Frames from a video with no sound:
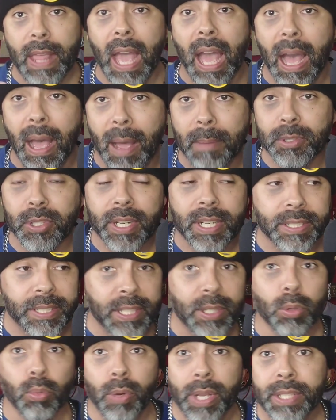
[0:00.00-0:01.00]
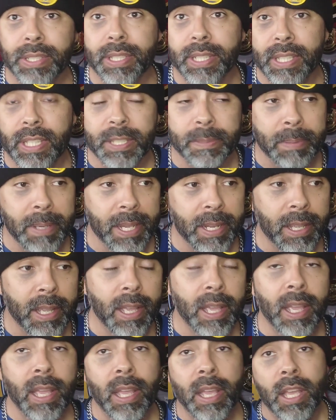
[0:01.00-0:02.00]
I'm trying to see the reason in this pick.
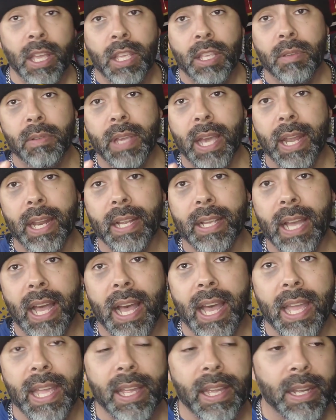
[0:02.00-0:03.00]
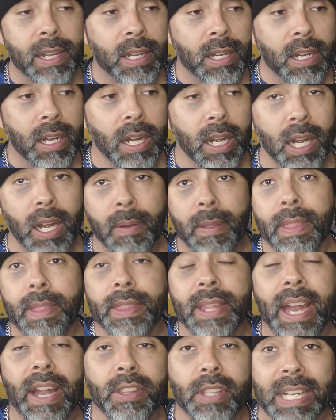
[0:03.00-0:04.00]
You got a guy, and the
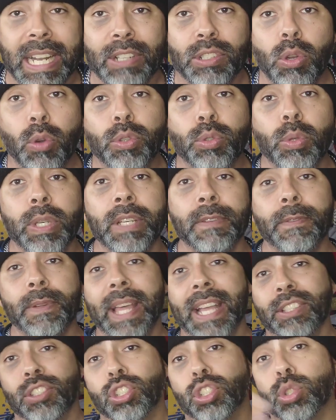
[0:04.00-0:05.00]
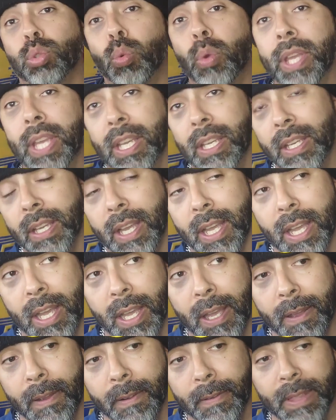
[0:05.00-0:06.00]
Niners are always looking for that swing,
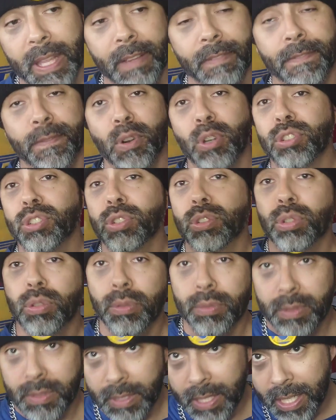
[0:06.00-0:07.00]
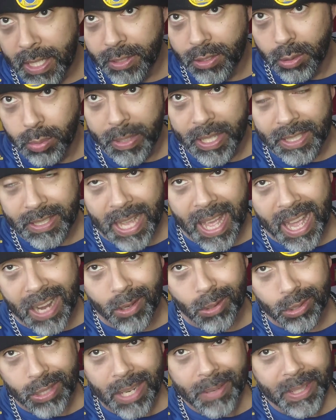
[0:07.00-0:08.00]
that versatile swing tackles. I